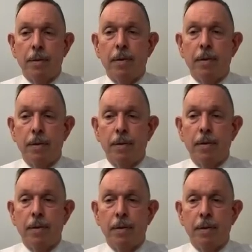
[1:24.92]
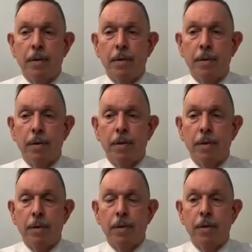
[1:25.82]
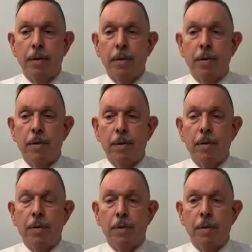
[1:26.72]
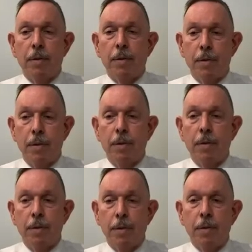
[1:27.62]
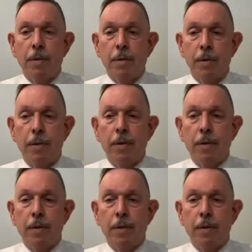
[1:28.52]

(silent)